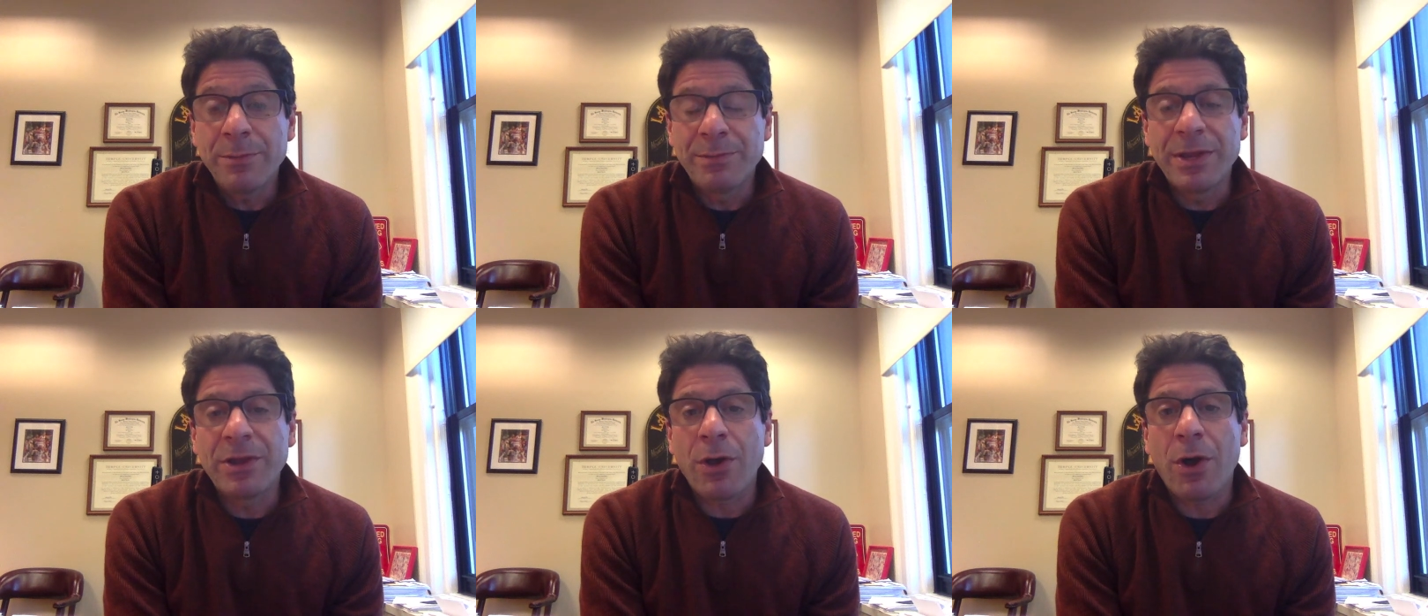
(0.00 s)

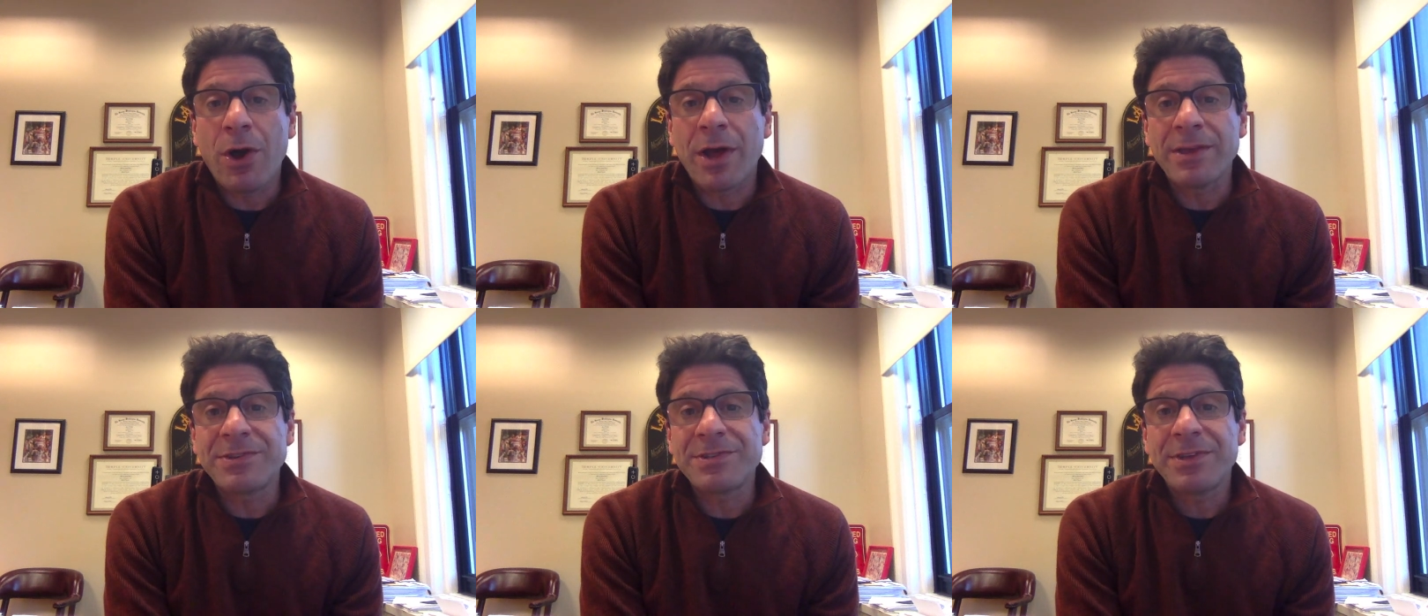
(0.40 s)

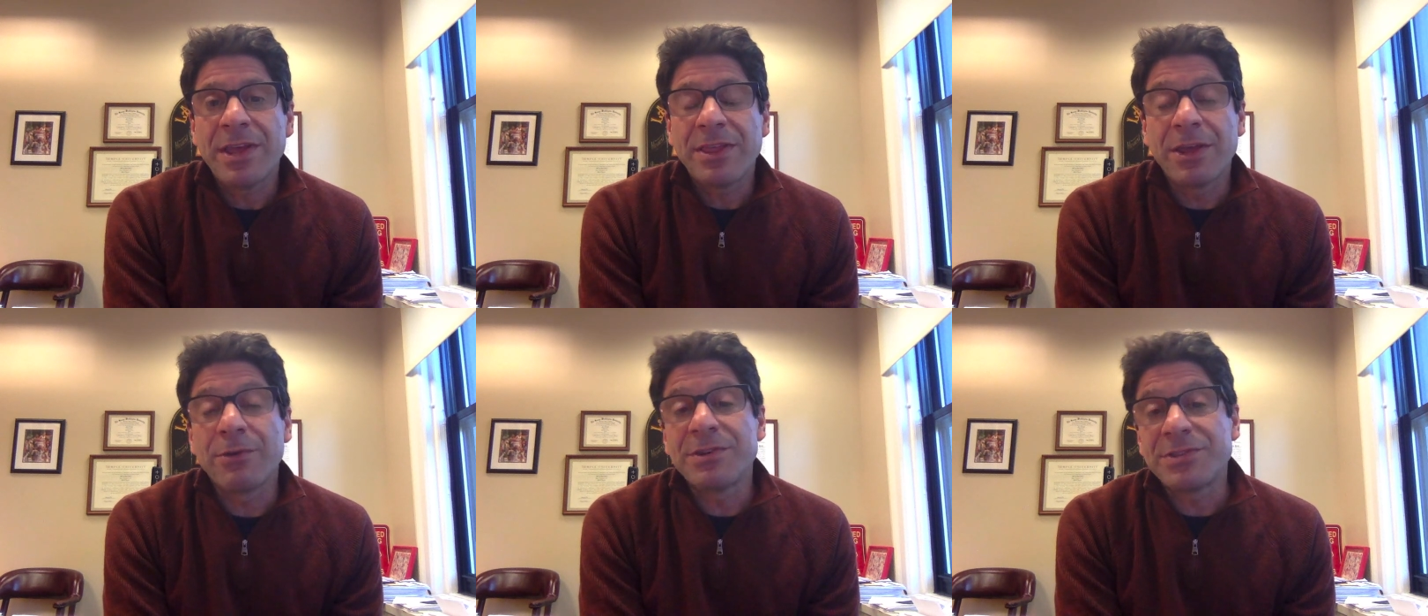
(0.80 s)
because
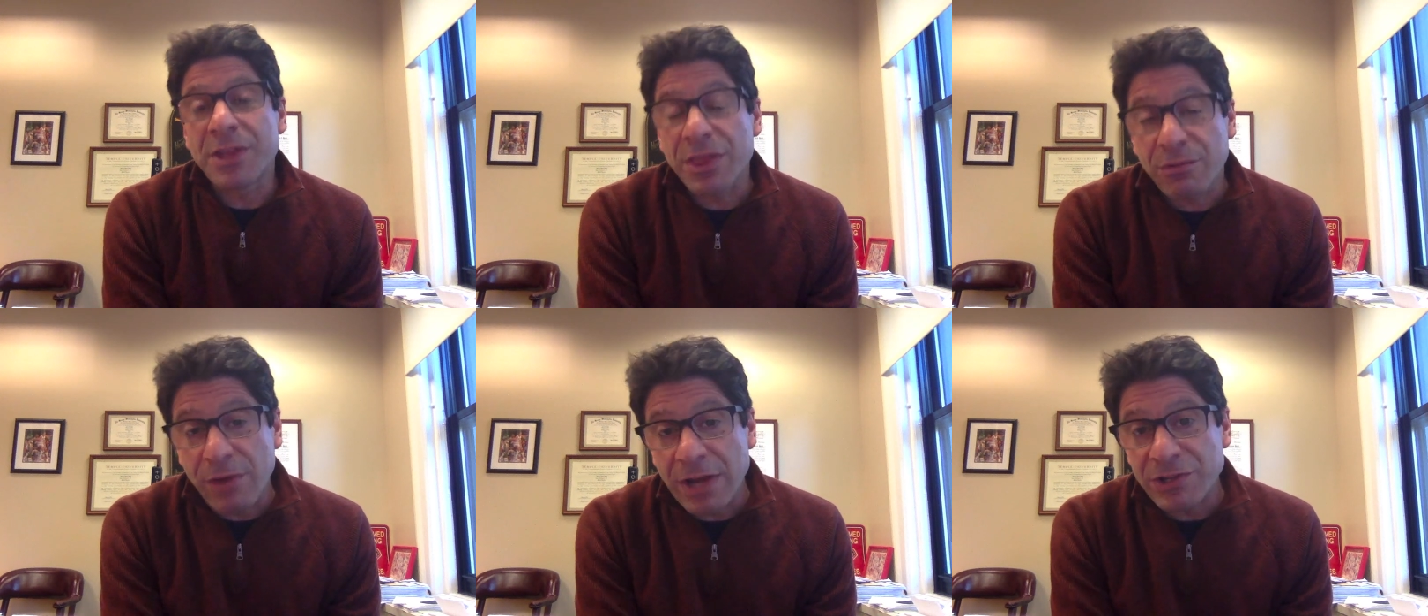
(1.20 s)
there is a
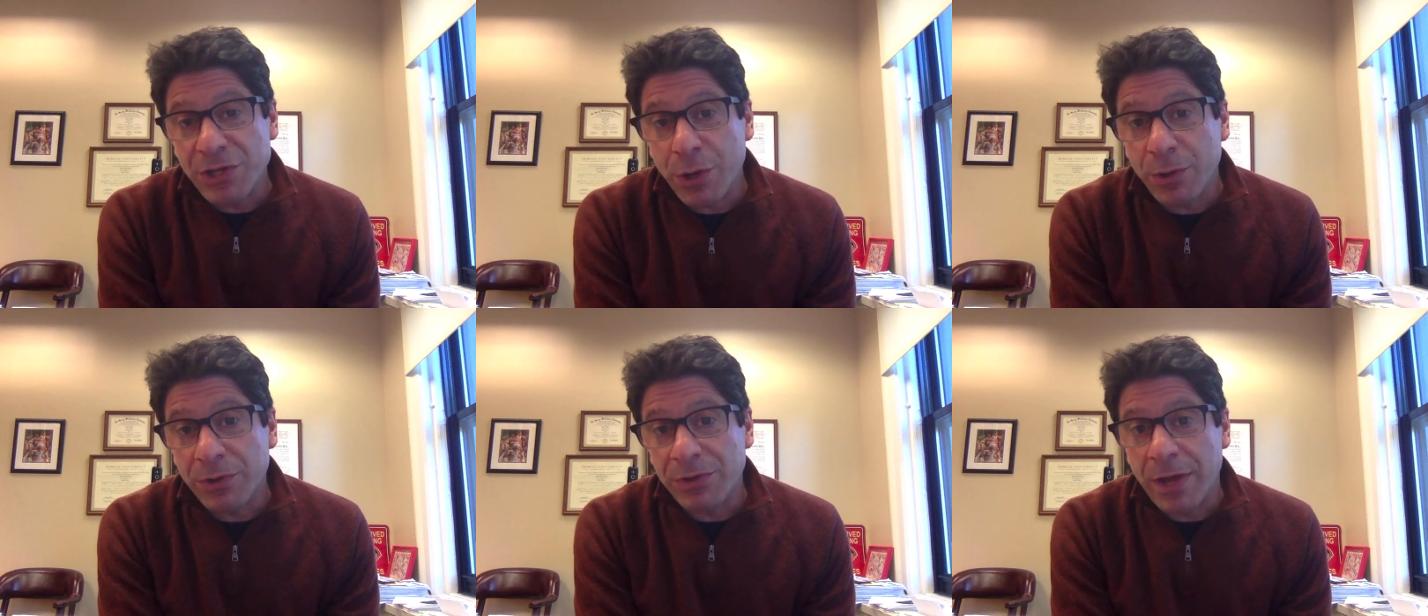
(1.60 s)

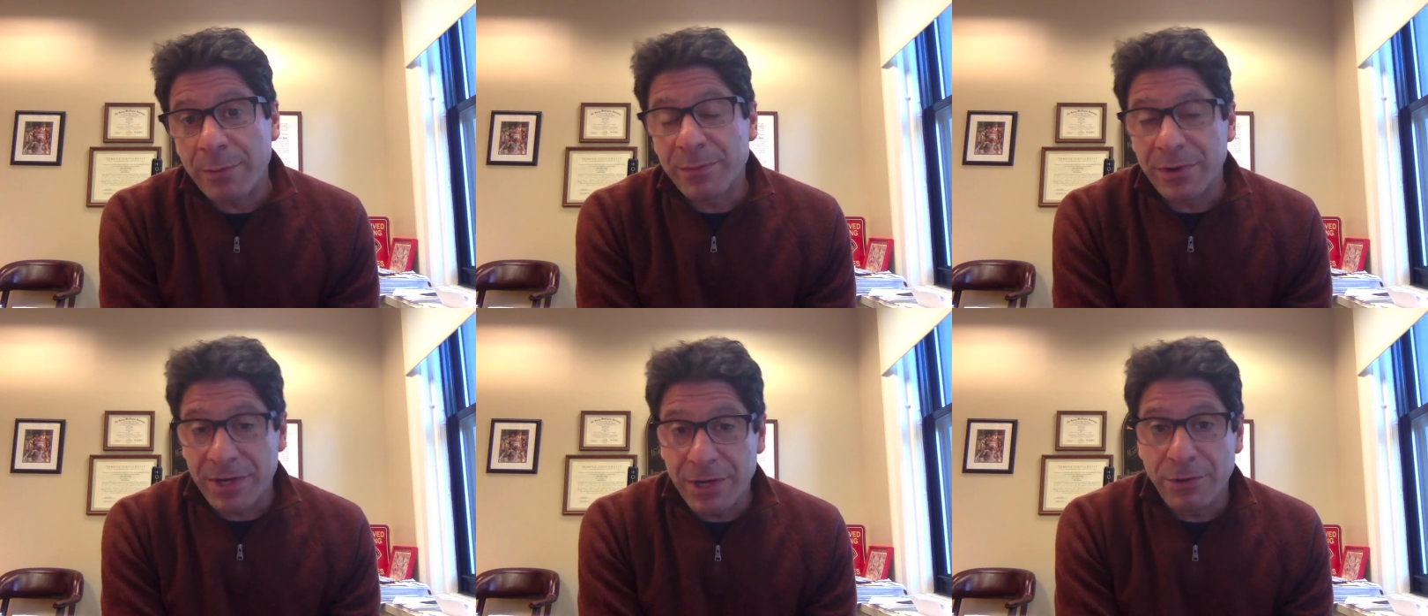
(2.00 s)
threshold
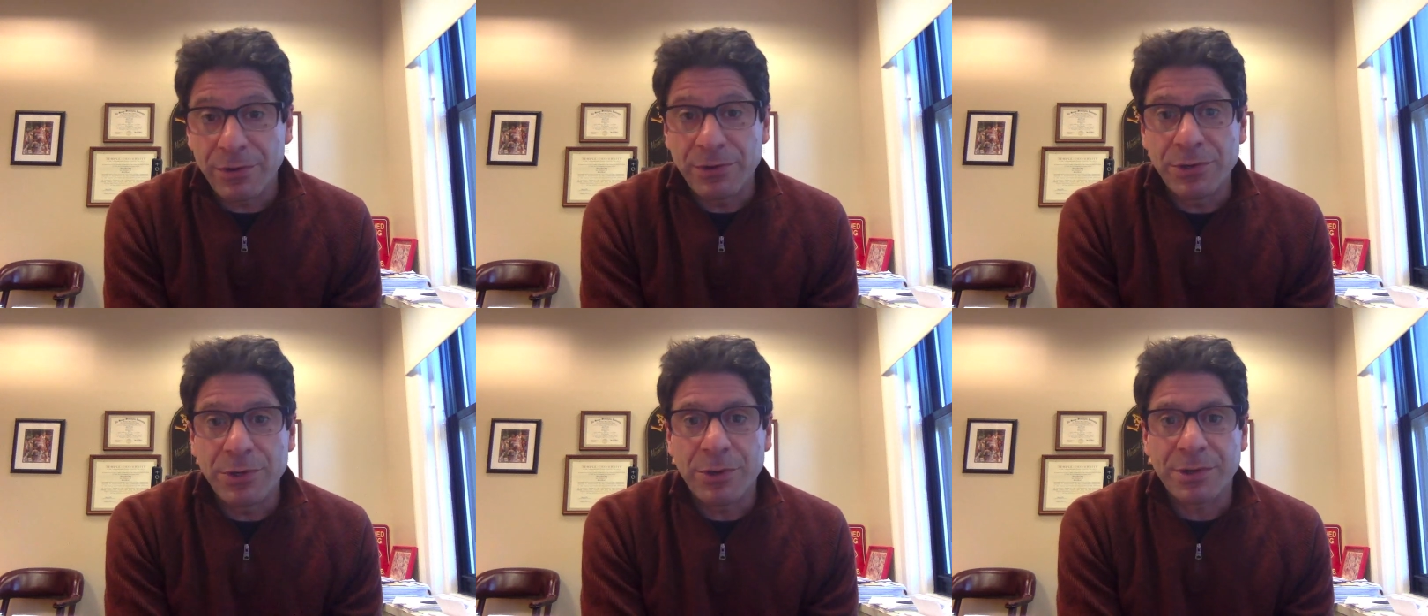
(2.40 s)
number here
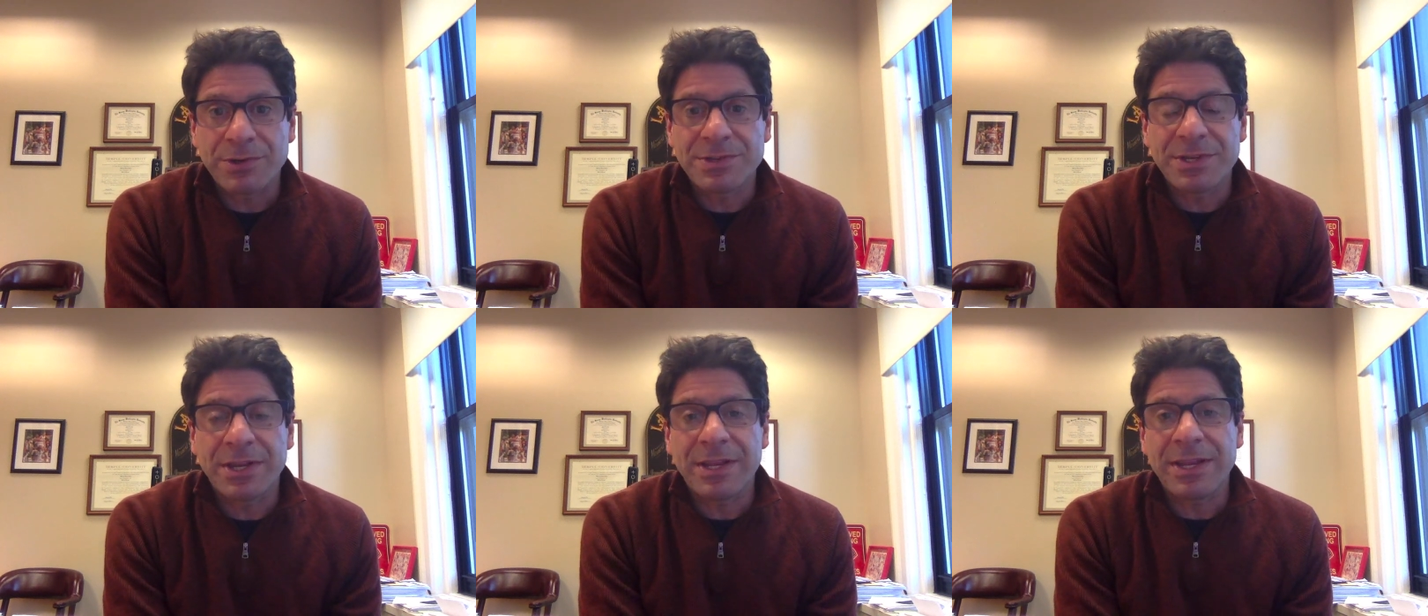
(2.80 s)
in New York
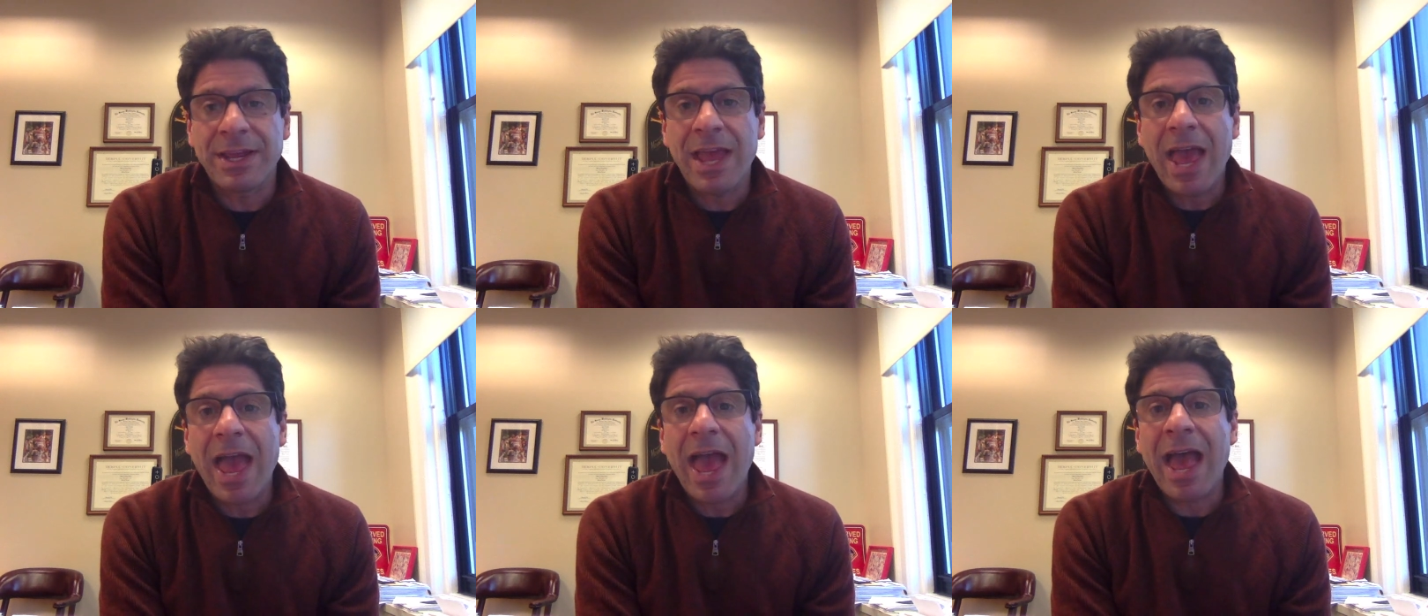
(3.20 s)
City